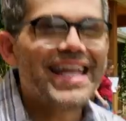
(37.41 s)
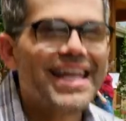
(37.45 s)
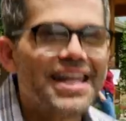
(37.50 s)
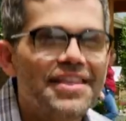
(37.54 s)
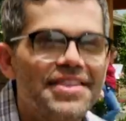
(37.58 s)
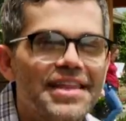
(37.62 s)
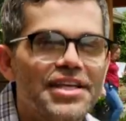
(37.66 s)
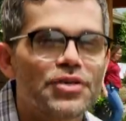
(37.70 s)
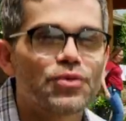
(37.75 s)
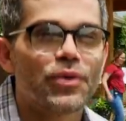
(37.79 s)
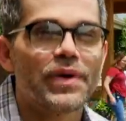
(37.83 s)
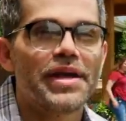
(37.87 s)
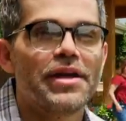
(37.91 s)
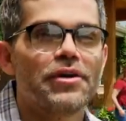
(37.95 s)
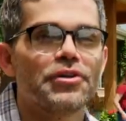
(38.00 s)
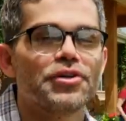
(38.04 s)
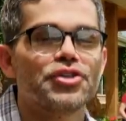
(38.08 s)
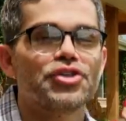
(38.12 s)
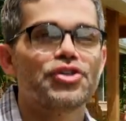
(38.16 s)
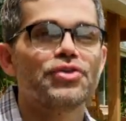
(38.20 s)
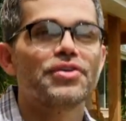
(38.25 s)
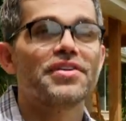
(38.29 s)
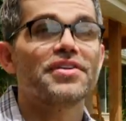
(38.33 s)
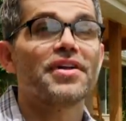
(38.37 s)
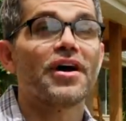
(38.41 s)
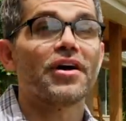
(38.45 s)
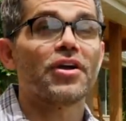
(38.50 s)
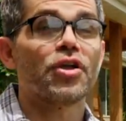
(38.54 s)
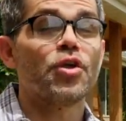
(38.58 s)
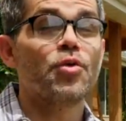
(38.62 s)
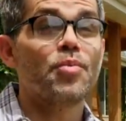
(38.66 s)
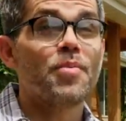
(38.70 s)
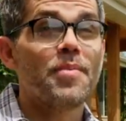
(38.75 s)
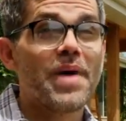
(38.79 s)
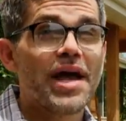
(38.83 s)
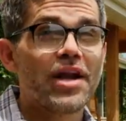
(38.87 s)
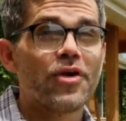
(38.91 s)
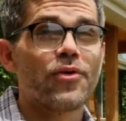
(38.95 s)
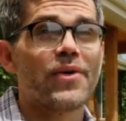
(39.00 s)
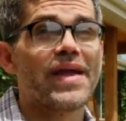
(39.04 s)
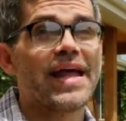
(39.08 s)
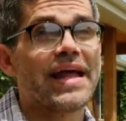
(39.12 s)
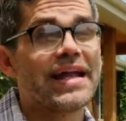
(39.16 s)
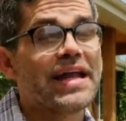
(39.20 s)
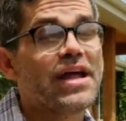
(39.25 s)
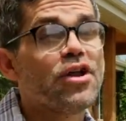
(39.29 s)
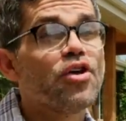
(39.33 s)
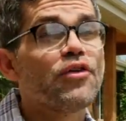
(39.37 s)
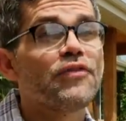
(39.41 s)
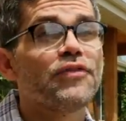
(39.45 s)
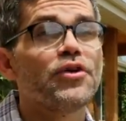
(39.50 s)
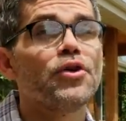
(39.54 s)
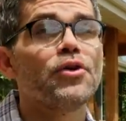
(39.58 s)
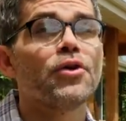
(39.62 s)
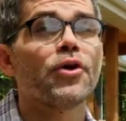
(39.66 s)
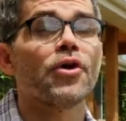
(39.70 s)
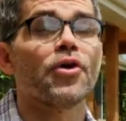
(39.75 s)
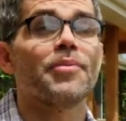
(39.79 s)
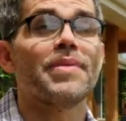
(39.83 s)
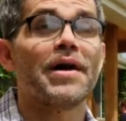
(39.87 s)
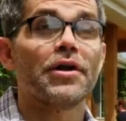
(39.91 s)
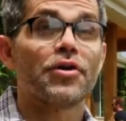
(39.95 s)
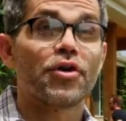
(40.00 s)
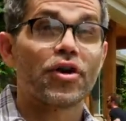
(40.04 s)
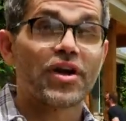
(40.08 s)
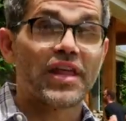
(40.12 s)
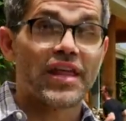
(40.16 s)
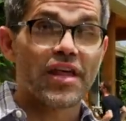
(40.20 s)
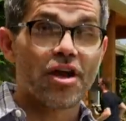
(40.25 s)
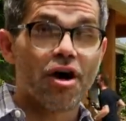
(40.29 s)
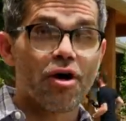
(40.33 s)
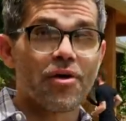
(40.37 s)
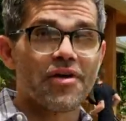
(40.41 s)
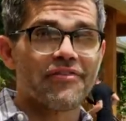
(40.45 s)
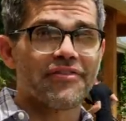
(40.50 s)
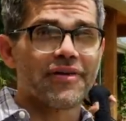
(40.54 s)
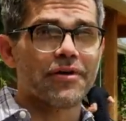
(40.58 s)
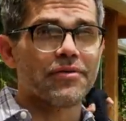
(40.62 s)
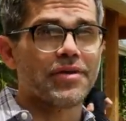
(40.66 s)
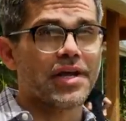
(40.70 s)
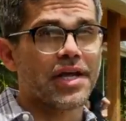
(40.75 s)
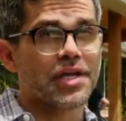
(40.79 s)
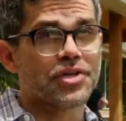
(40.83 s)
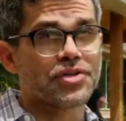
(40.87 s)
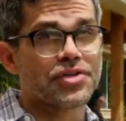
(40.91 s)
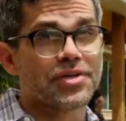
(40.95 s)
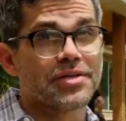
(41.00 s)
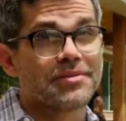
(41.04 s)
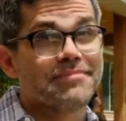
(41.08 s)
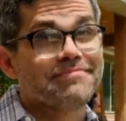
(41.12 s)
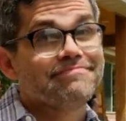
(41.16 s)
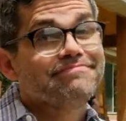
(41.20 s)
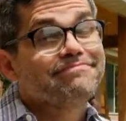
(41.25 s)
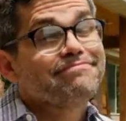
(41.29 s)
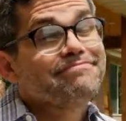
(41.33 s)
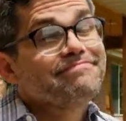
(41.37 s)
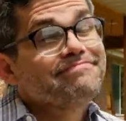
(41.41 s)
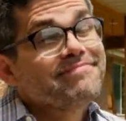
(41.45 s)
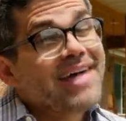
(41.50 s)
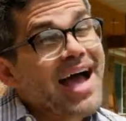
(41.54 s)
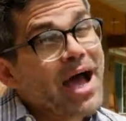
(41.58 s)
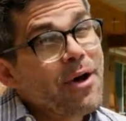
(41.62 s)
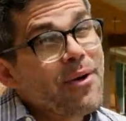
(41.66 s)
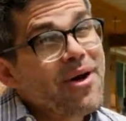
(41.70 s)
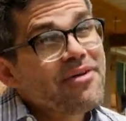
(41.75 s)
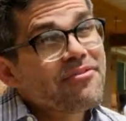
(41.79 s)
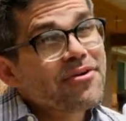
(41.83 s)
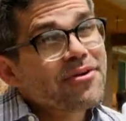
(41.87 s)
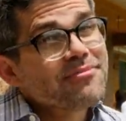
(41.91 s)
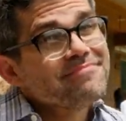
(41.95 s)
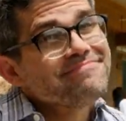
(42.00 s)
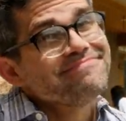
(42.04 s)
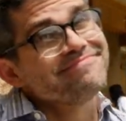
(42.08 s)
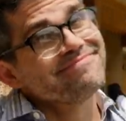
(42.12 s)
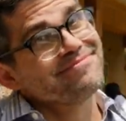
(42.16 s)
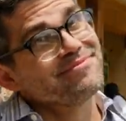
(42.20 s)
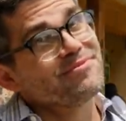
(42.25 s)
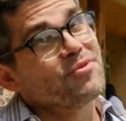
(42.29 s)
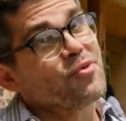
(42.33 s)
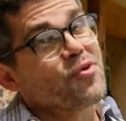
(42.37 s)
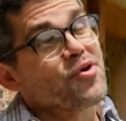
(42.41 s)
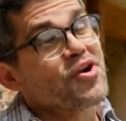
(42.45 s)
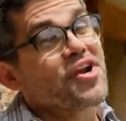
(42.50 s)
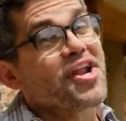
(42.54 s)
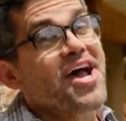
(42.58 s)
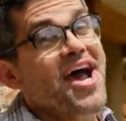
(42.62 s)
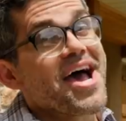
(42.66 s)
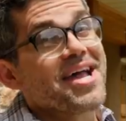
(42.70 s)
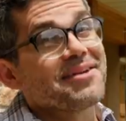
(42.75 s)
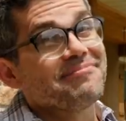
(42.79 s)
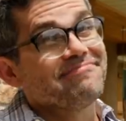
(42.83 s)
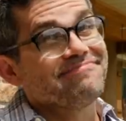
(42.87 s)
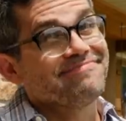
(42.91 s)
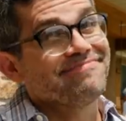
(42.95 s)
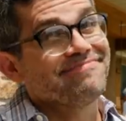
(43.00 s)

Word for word: Edie thinks we're here to shoot a documentary and interview her about her Chiari Foundation. However, we're not.